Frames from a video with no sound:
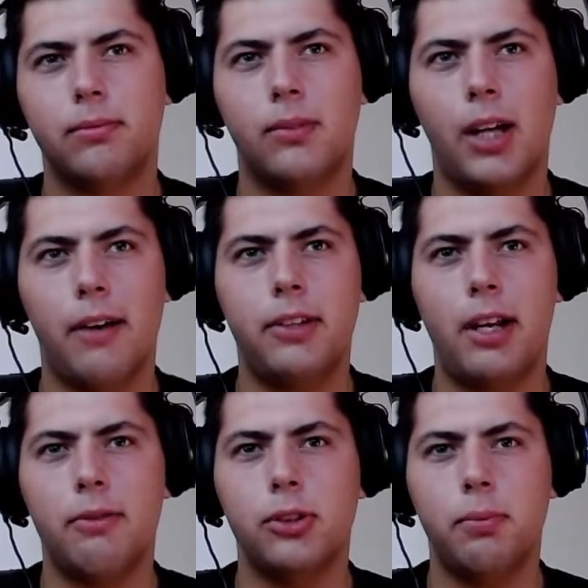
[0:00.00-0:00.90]
Have they
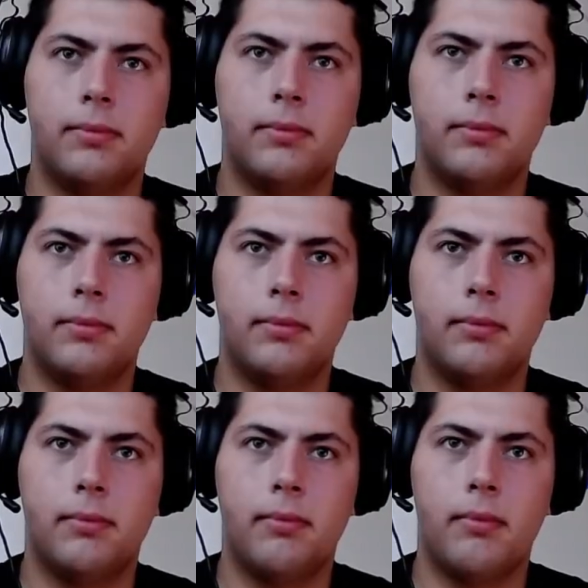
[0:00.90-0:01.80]
leveled up?
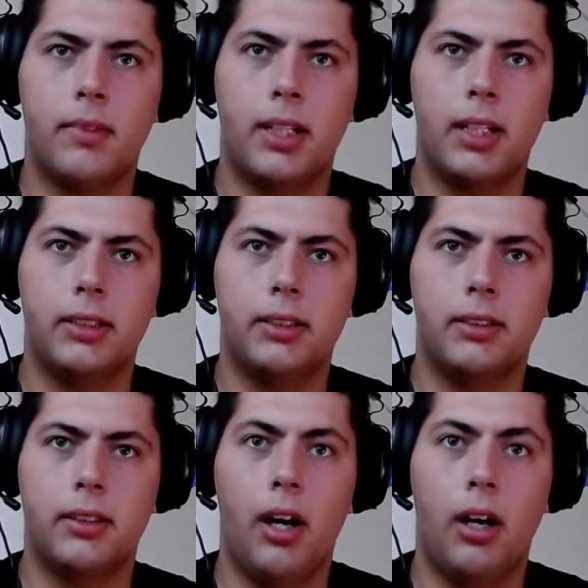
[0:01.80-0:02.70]
Right.
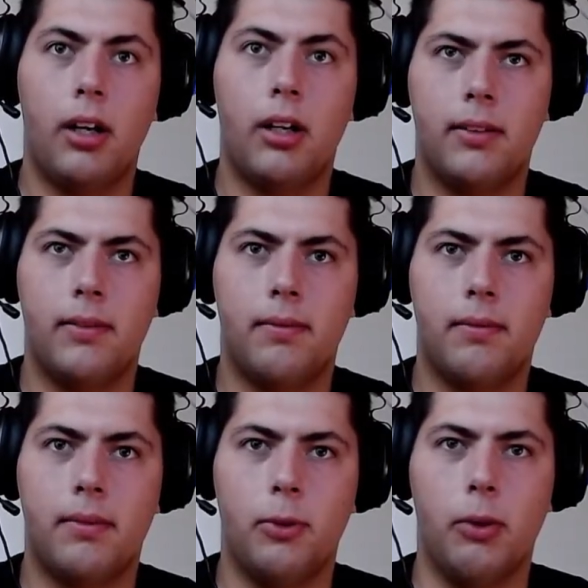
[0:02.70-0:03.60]

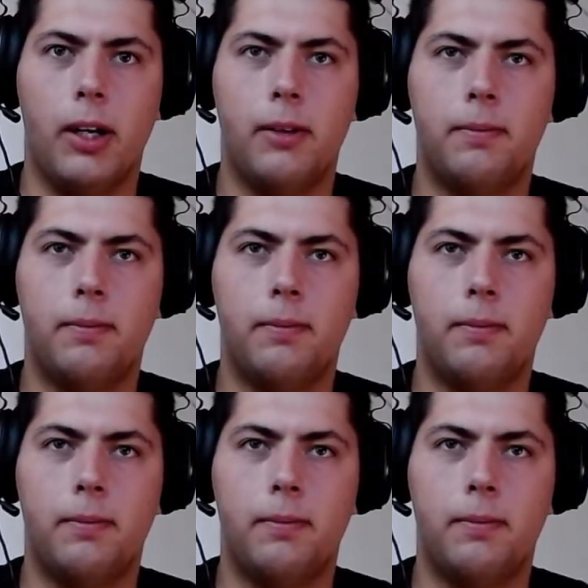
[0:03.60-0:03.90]
Wow.